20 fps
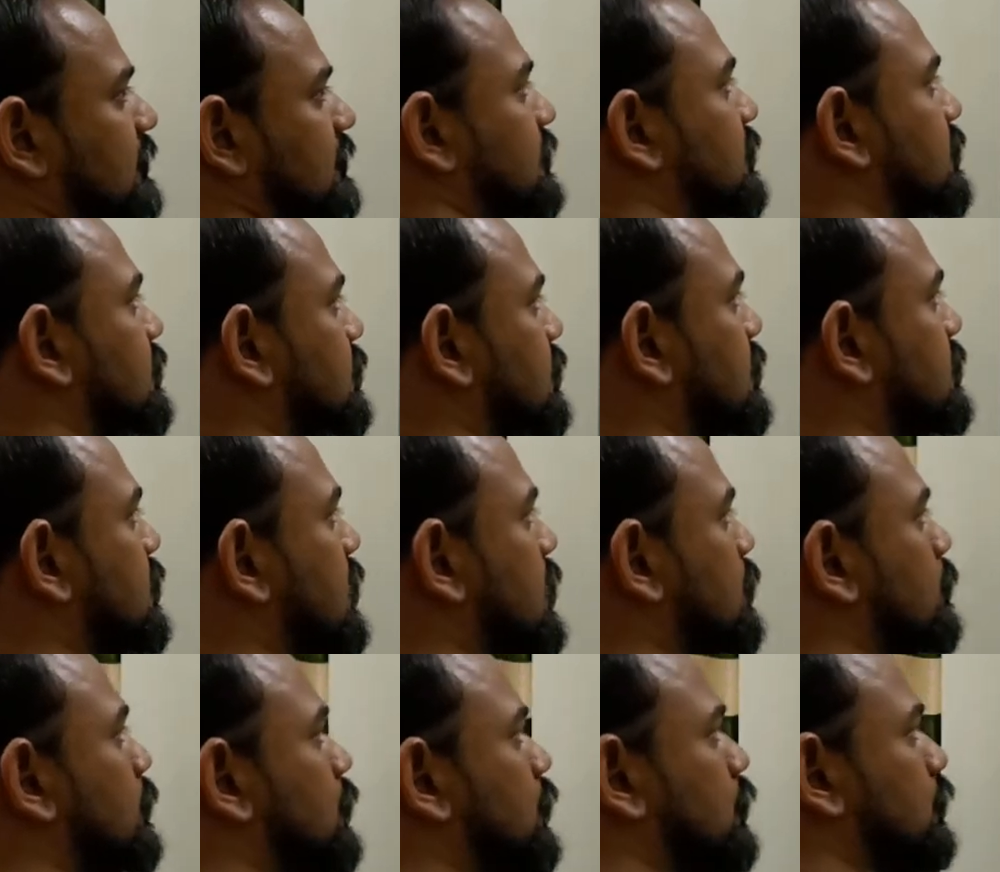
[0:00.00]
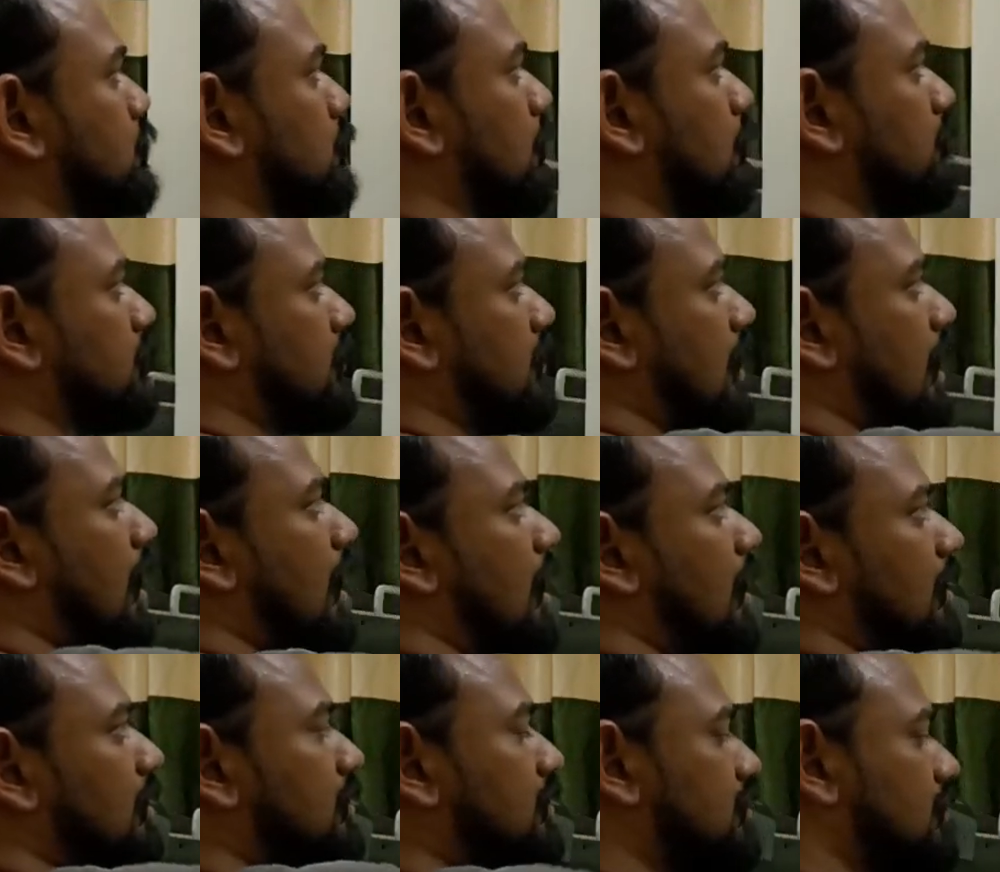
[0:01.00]
x is continuous over
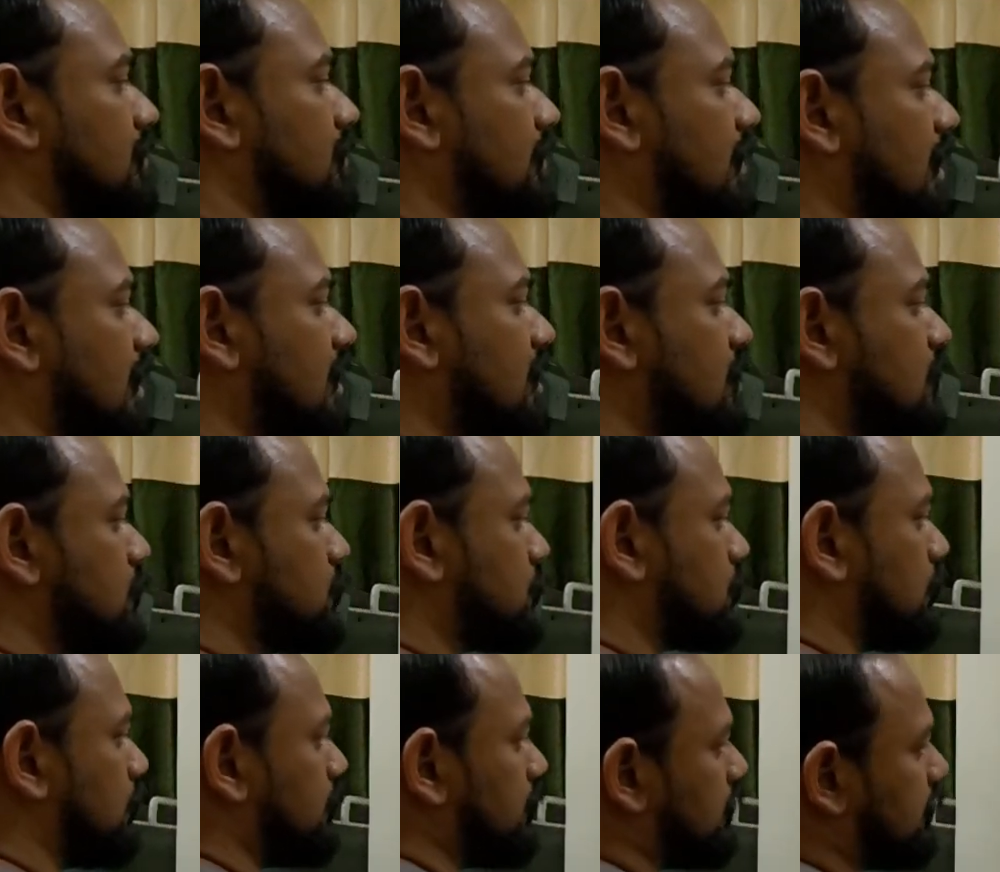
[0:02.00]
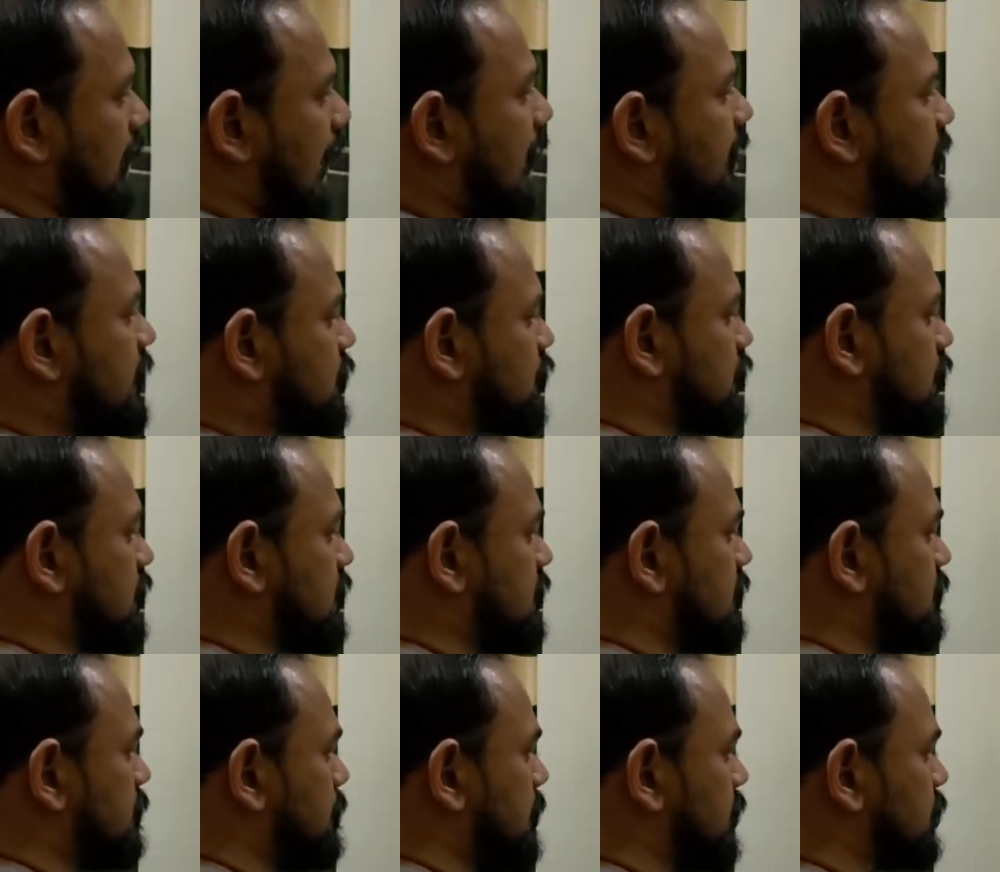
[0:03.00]
r, okay? So addition
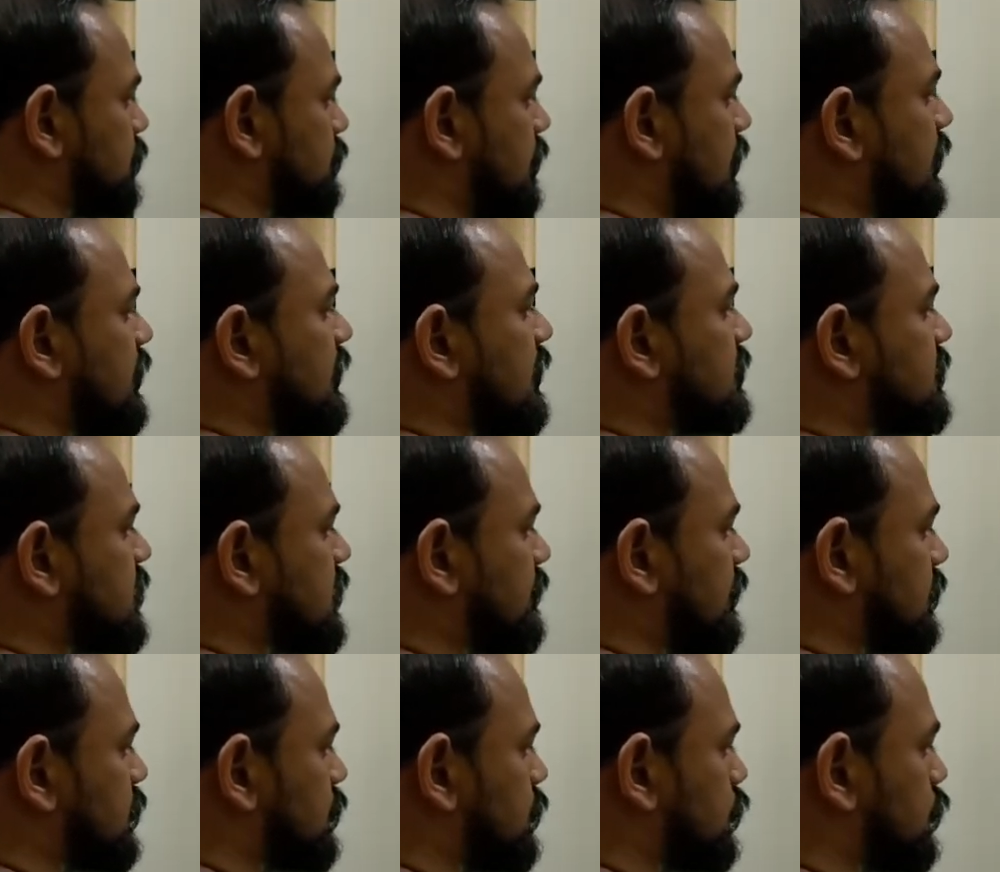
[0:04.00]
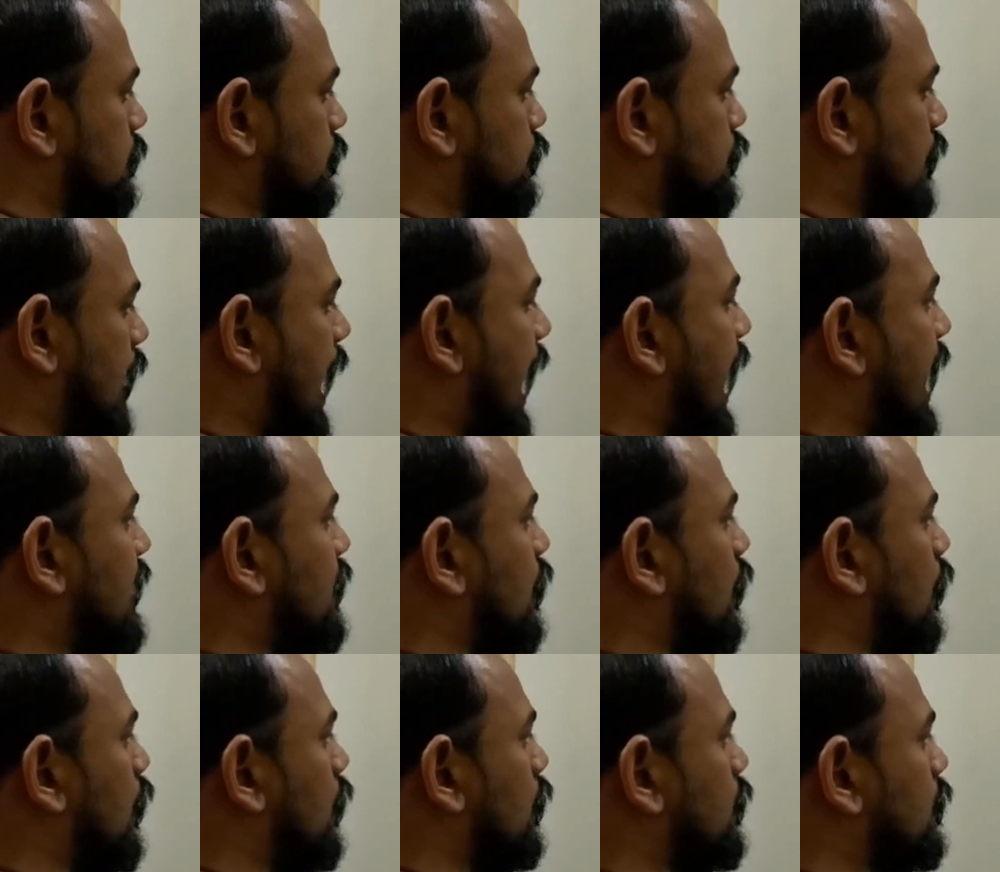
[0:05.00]
here means really integration. So if you add
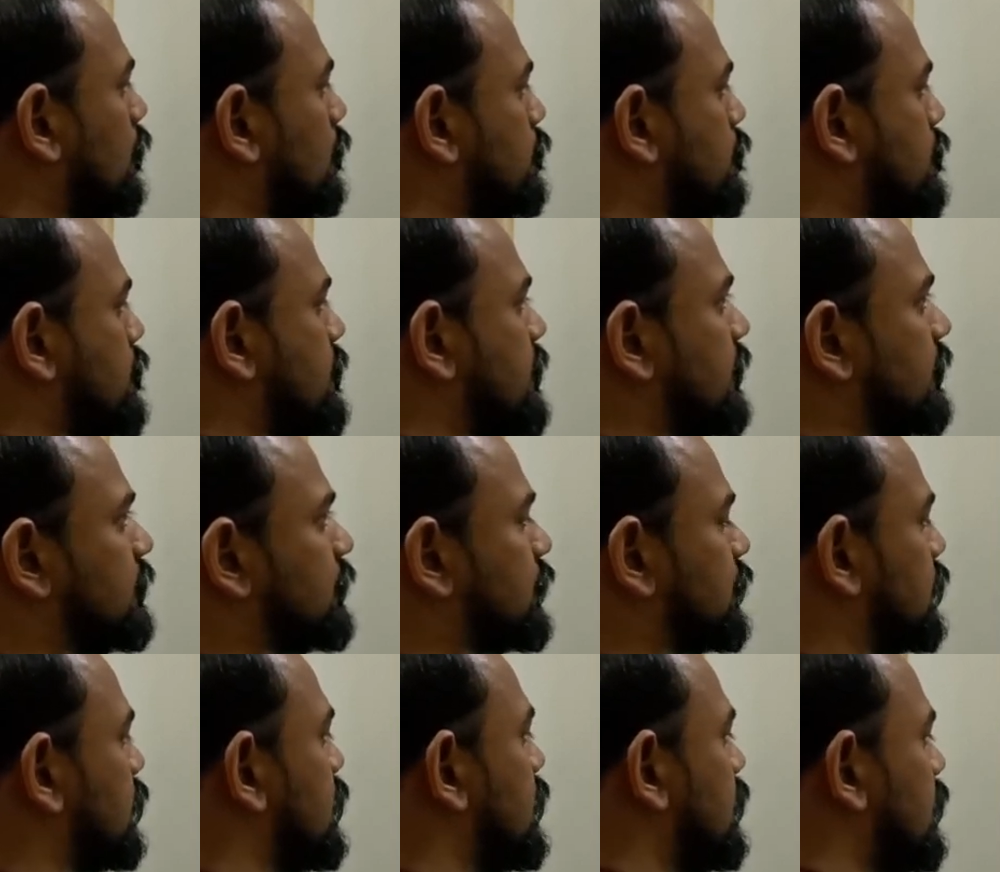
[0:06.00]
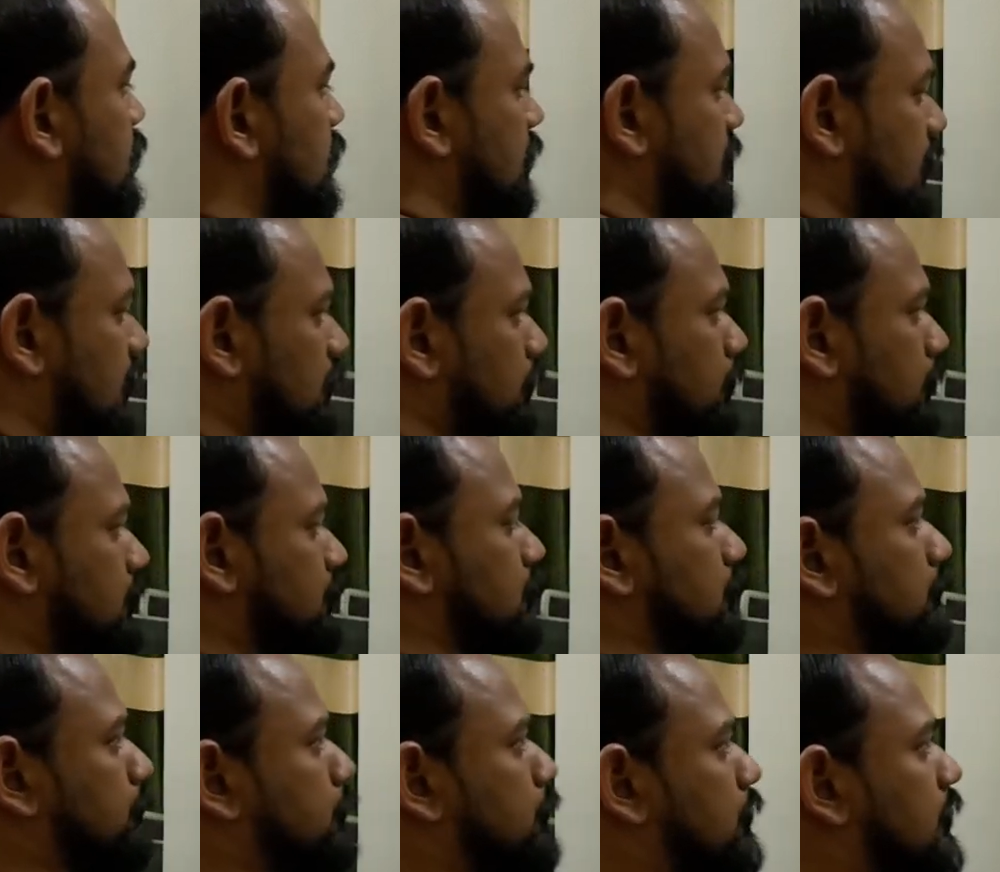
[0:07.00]
all of this, in other
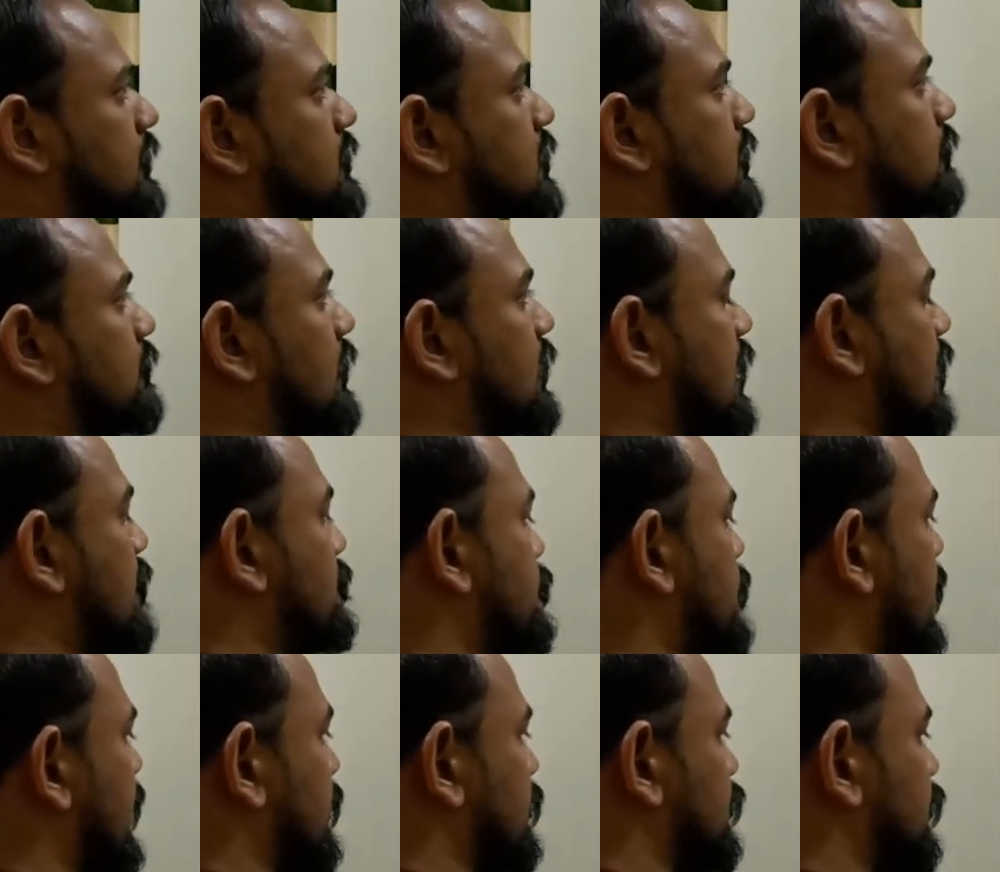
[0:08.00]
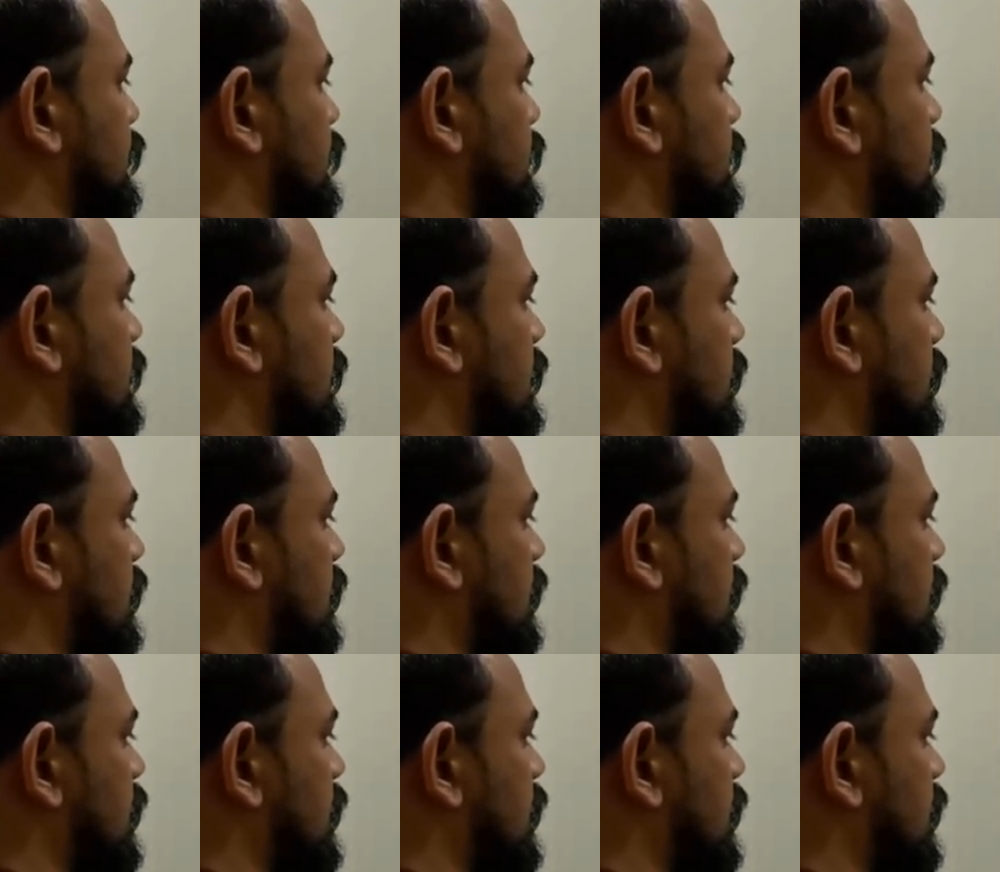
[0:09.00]
words, if you integrate fx